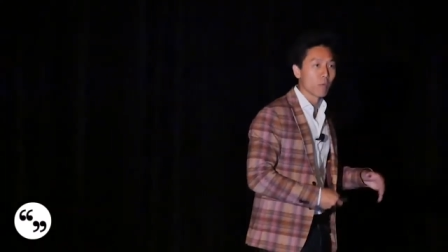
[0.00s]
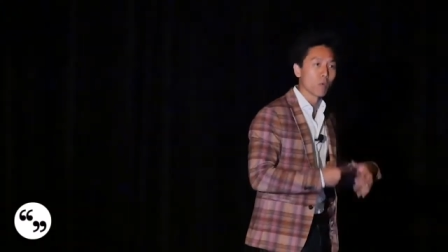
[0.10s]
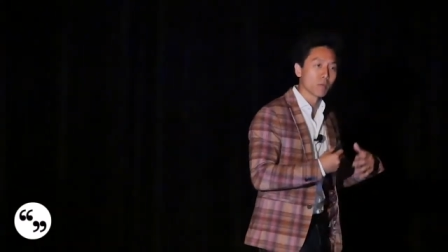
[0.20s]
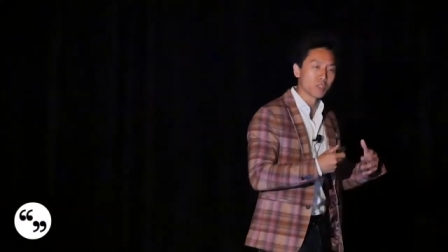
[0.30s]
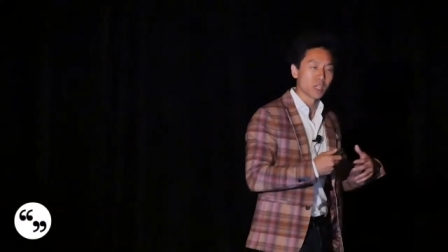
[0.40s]
But
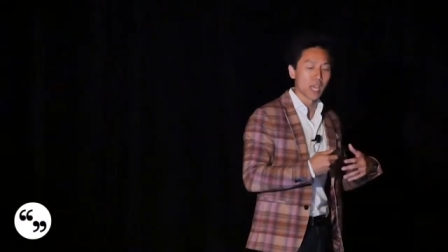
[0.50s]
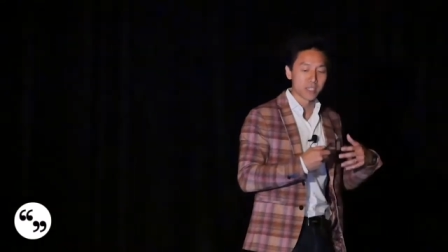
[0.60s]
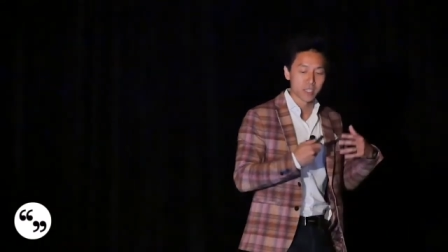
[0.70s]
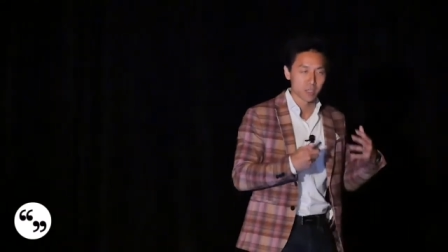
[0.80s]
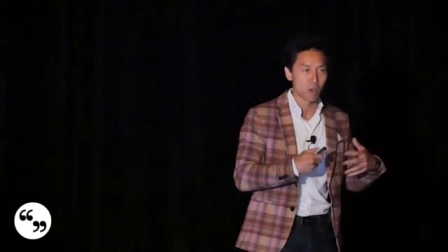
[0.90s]
what I'm saying
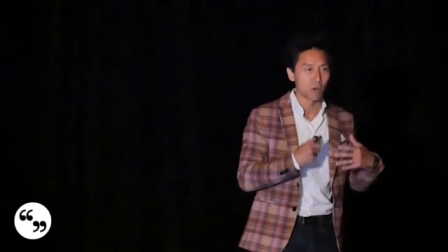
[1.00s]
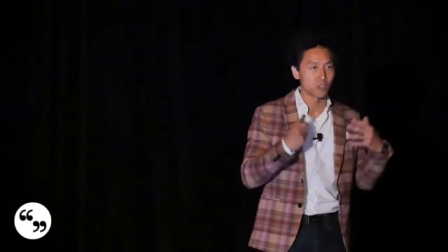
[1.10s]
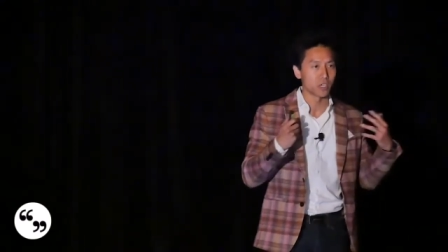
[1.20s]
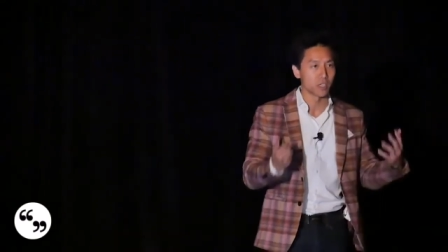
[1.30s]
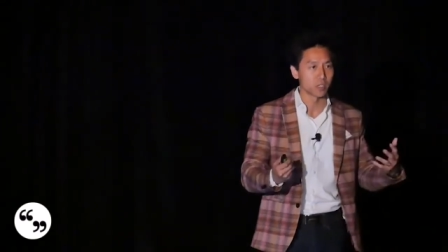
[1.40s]
is
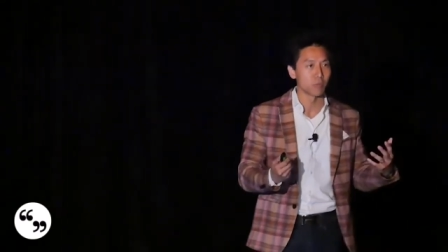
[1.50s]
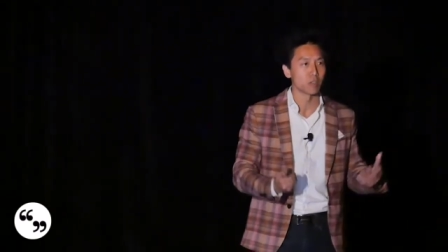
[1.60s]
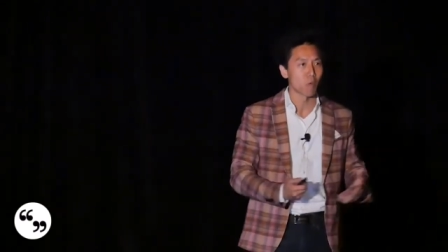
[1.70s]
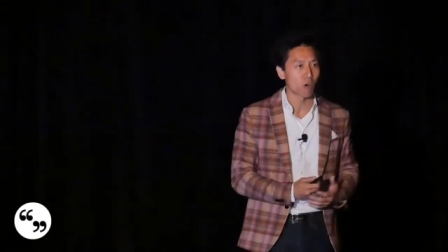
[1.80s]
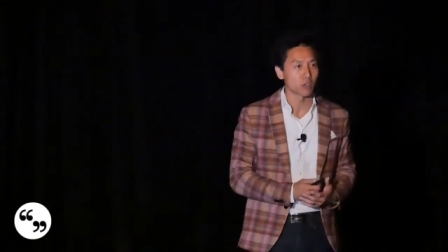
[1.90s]
technology has been
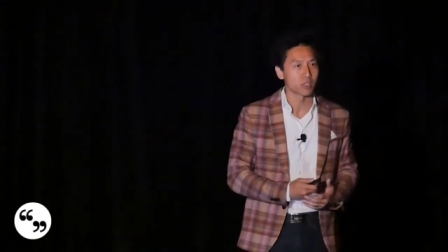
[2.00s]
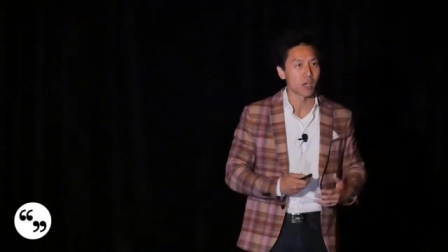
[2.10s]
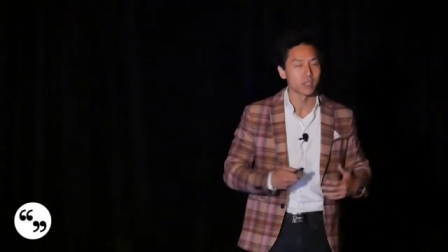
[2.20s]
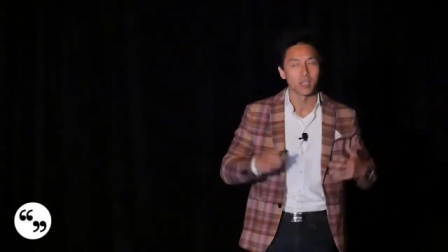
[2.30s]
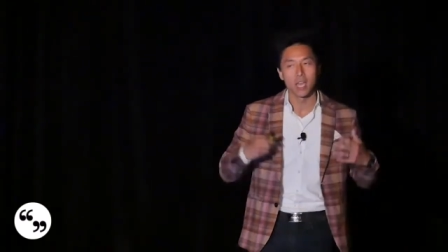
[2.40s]

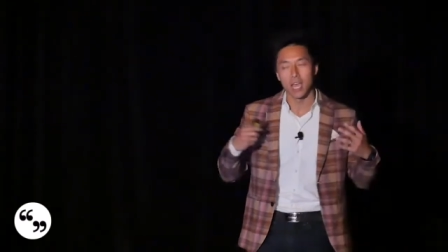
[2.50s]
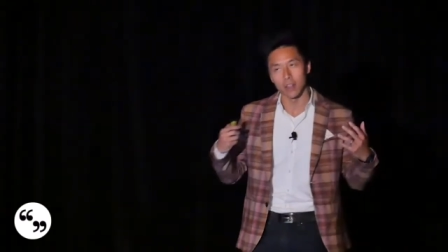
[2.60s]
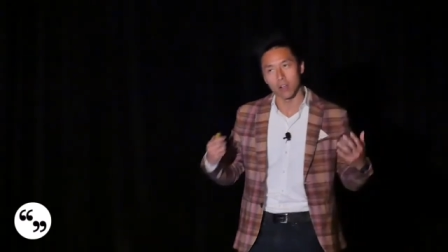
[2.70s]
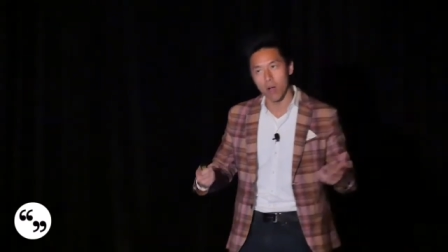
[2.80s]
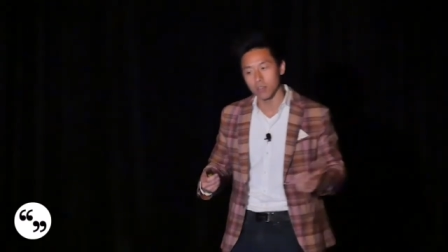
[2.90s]
democratized and
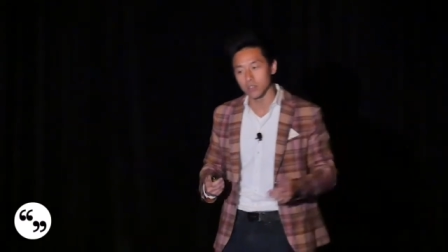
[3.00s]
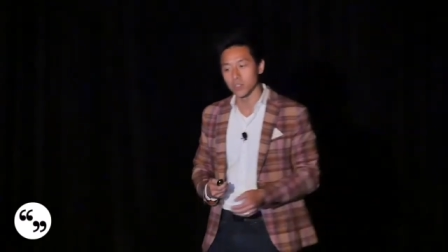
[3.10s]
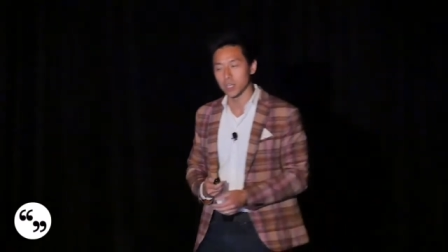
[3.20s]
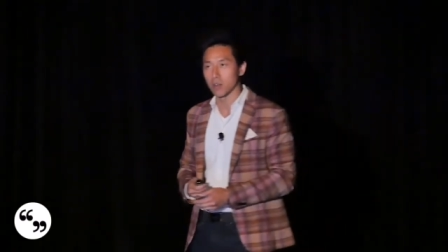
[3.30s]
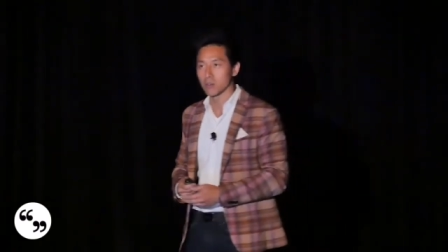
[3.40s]
the cost of
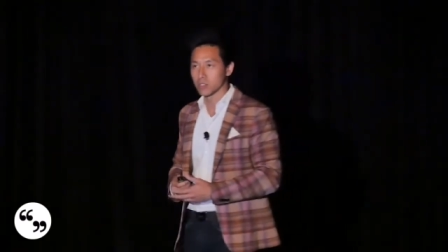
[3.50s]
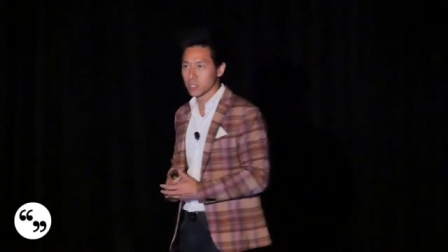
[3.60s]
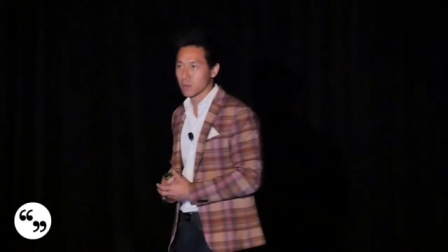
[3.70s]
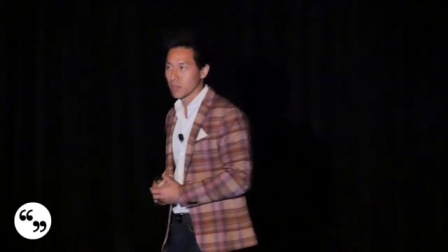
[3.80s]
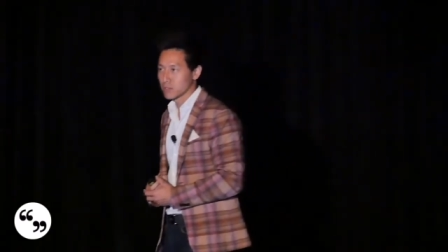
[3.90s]
technology
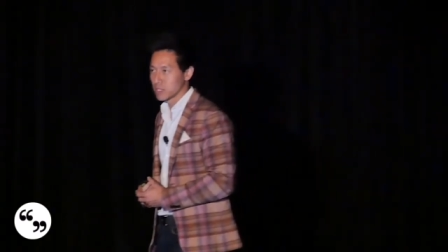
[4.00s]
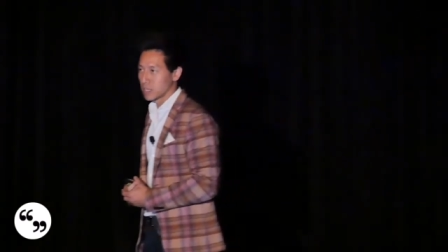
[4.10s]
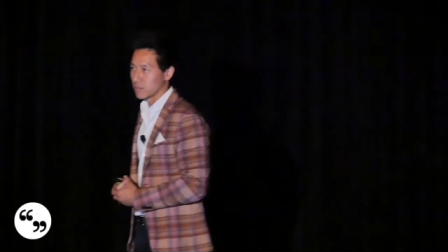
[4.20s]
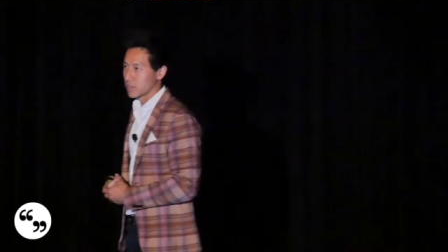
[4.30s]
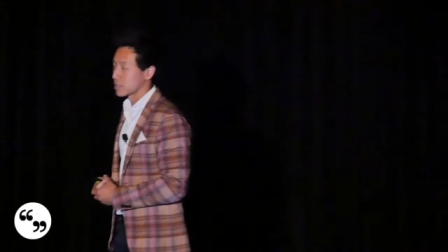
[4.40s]
has come down
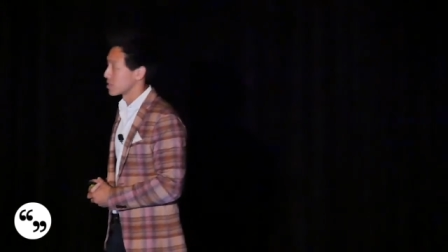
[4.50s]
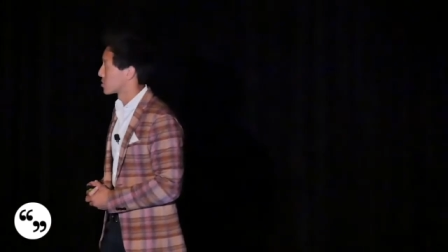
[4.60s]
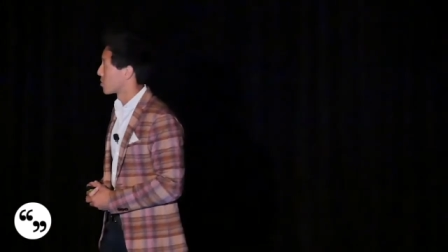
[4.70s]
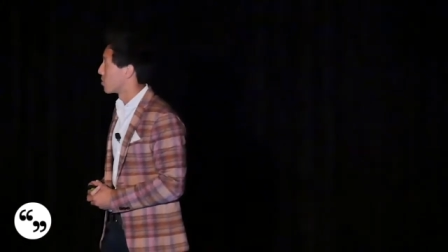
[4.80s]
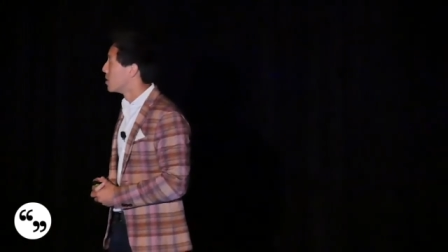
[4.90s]
significantly.
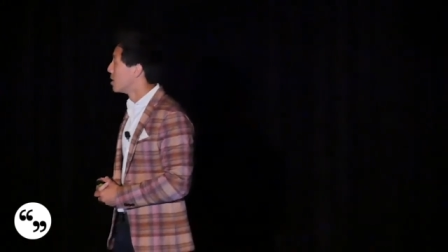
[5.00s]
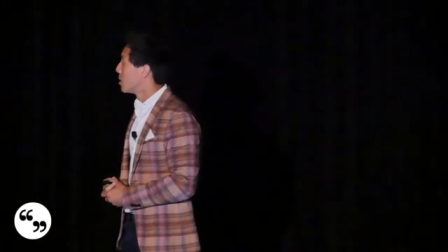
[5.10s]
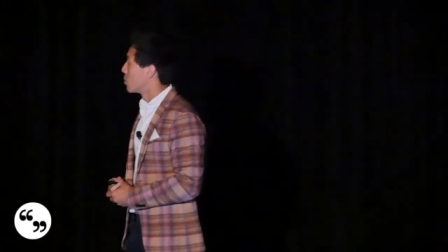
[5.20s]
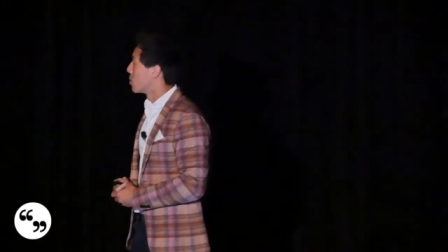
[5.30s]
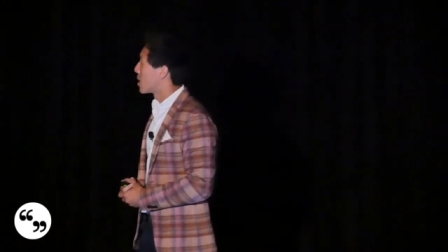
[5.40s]
So
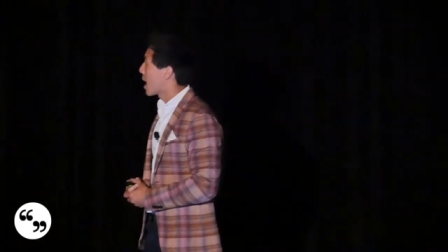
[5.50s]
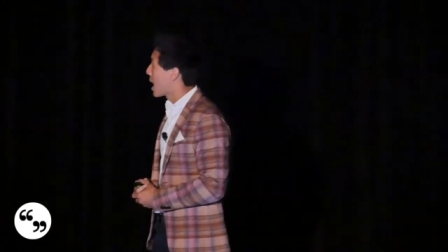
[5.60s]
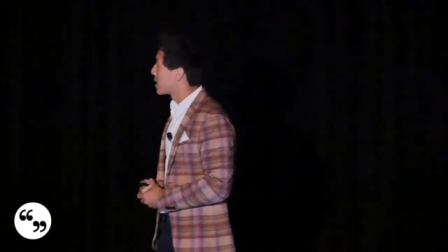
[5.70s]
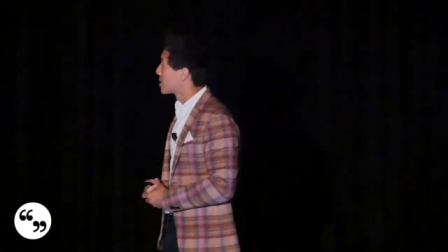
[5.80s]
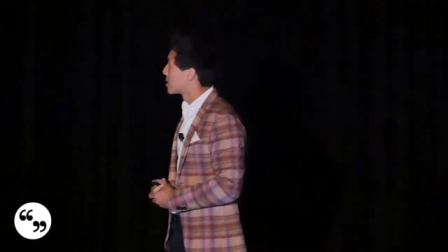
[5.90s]
with
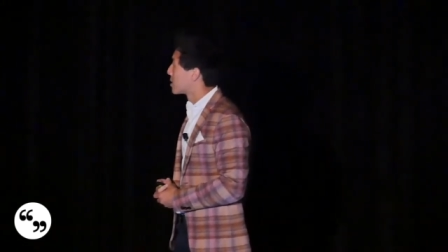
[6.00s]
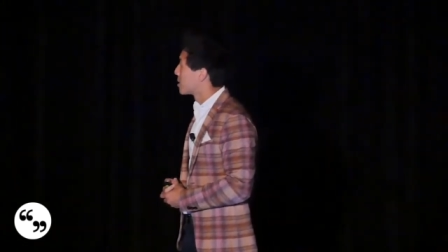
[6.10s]
that,